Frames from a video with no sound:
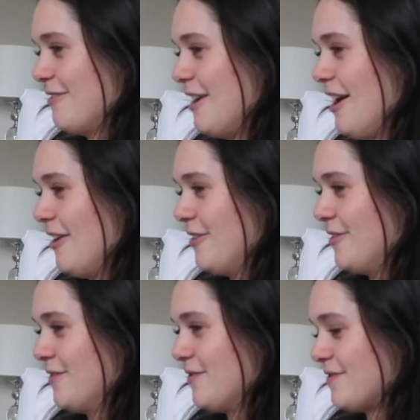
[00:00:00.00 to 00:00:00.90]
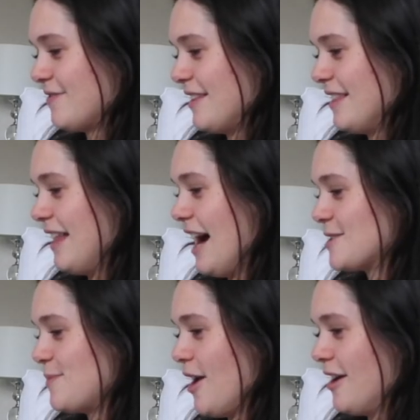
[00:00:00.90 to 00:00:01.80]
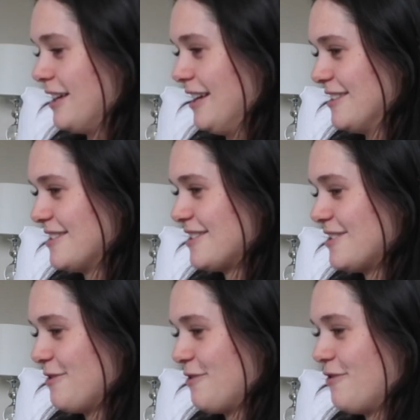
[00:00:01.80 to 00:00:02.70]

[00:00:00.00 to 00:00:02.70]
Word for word: well, last but not least,